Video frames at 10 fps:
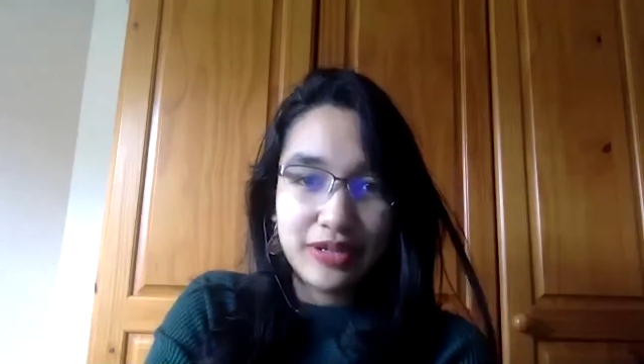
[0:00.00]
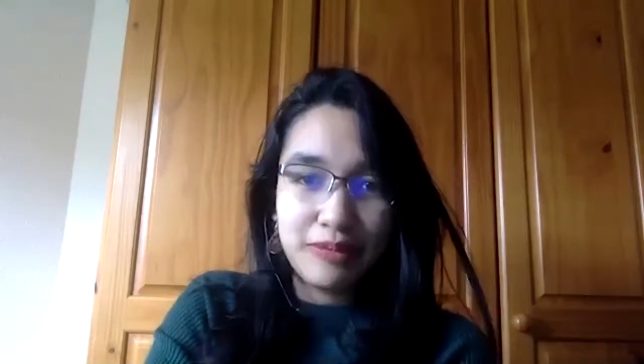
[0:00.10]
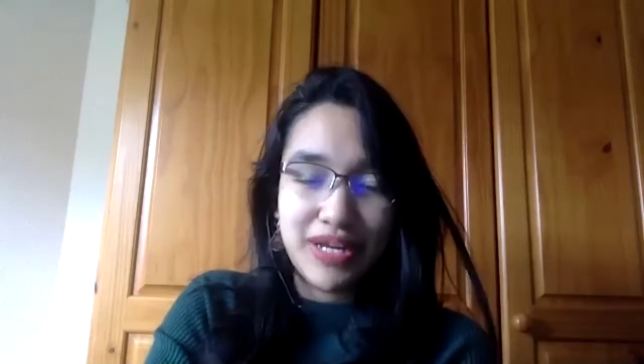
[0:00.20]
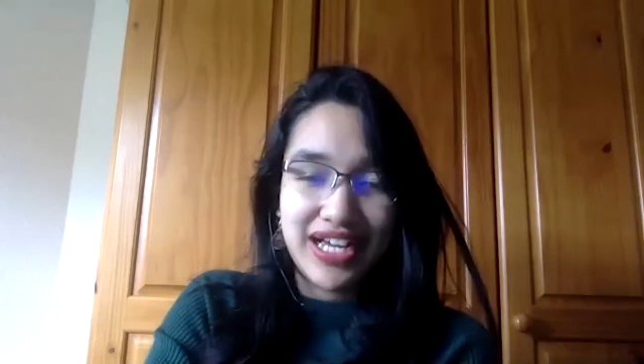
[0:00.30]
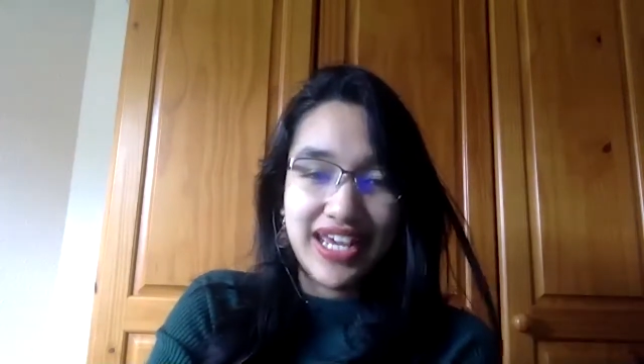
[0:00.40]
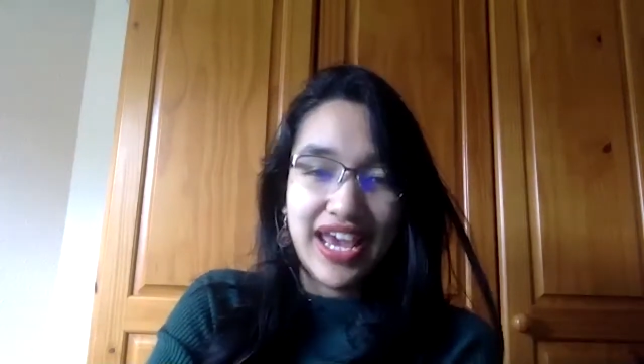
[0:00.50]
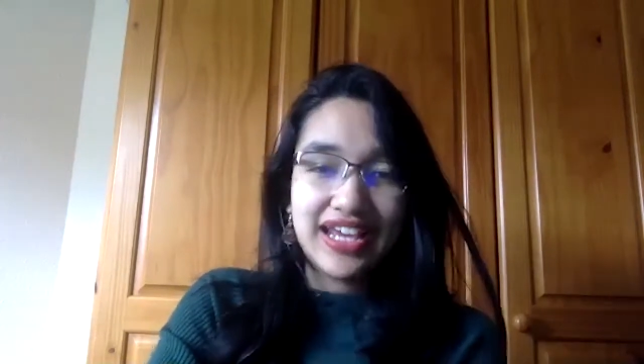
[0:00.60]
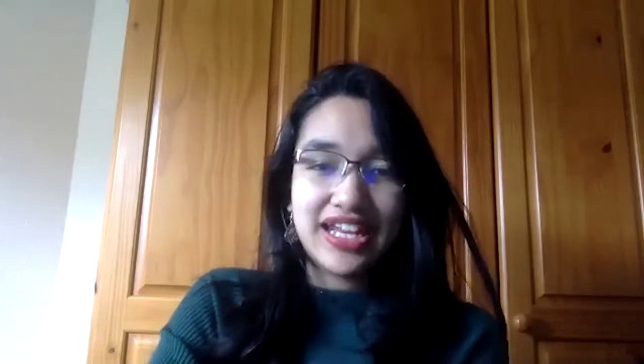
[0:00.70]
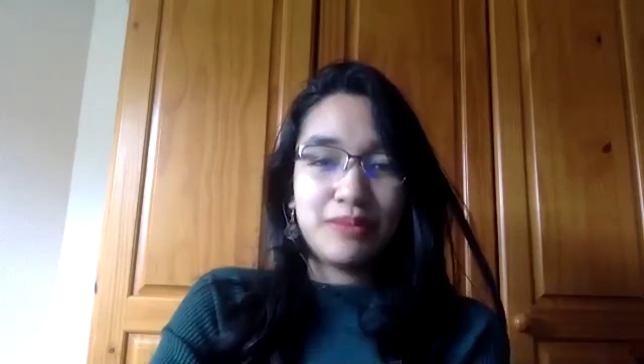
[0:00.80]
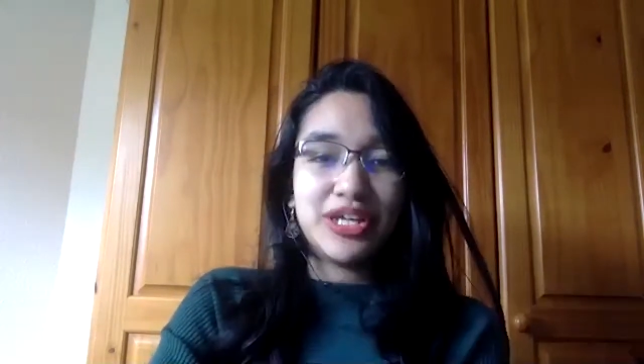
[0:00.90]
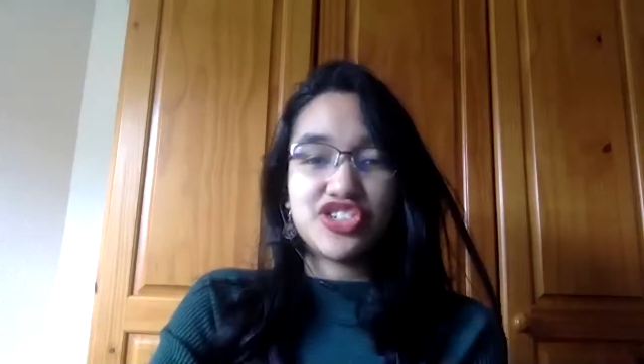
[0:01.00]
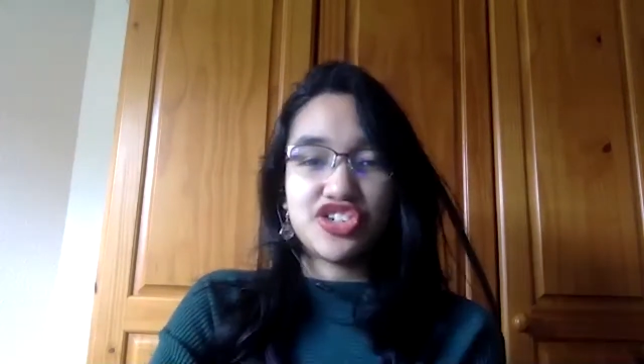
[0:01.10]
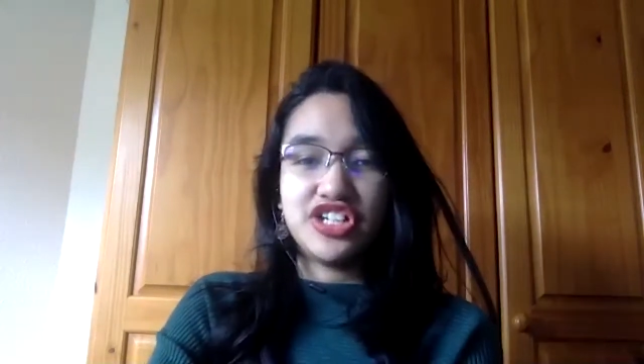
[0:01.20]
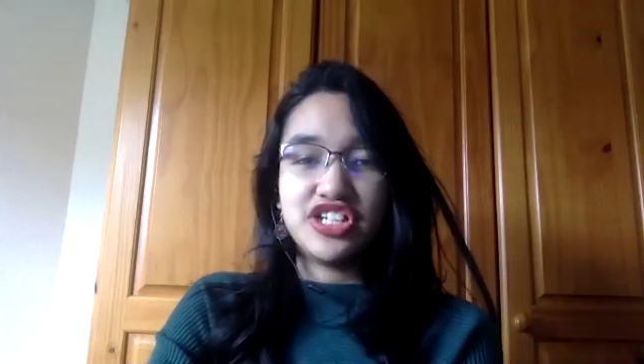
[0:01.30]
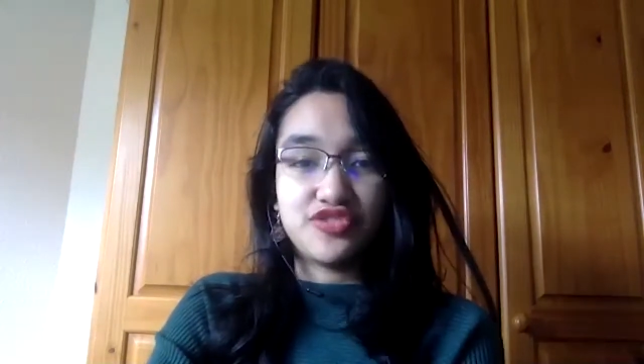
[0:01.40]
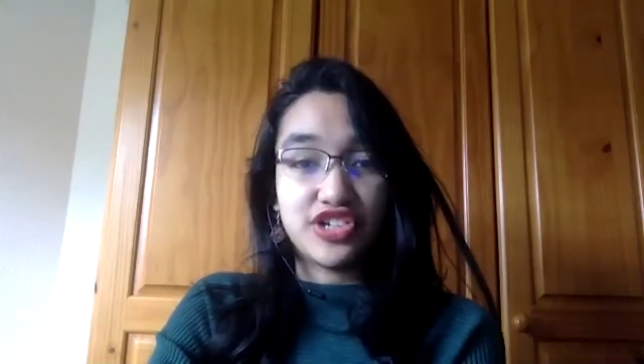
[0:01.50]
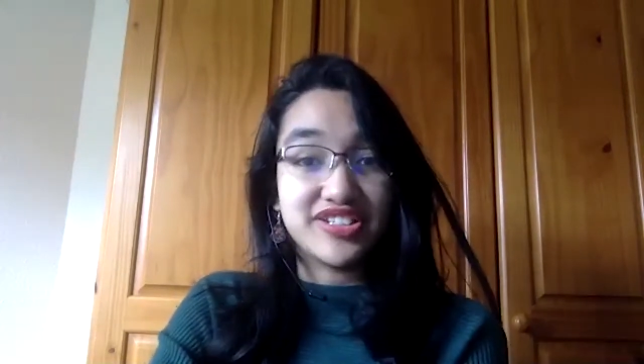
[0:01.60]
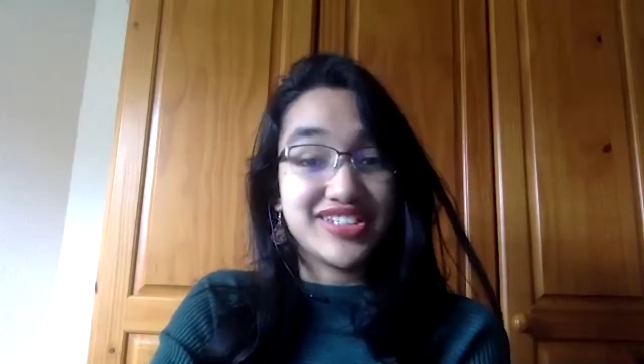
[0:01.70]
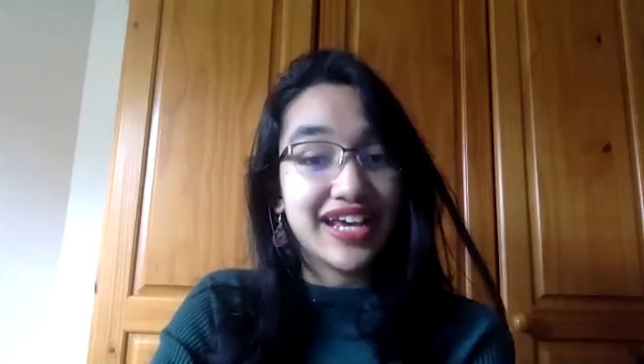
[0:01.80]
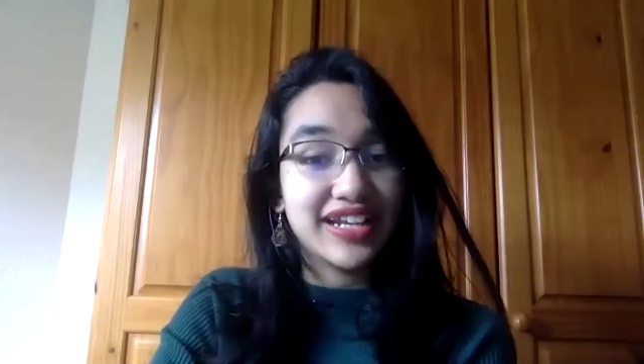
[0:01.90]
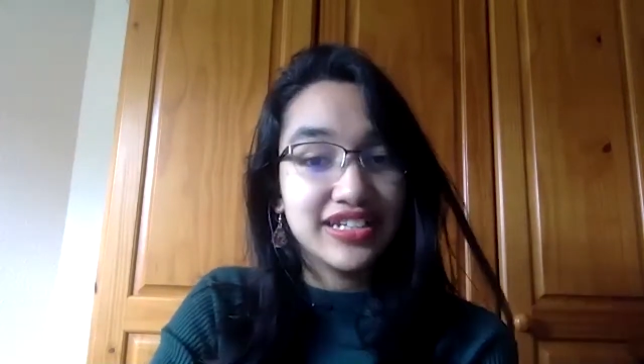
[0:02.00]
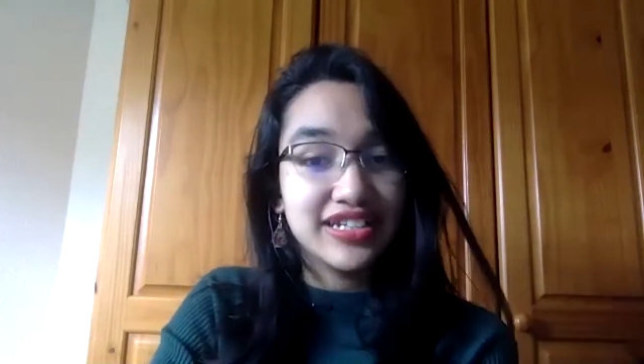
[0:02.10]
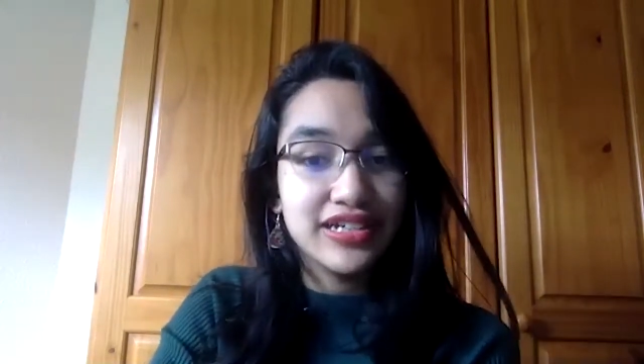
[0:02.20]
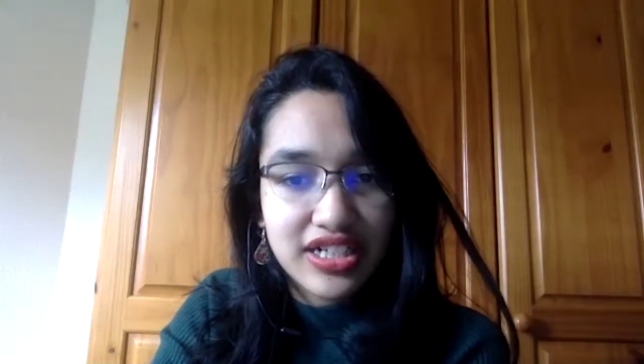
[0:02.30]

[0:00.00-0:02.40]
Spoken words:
my academic journey is very stagnant.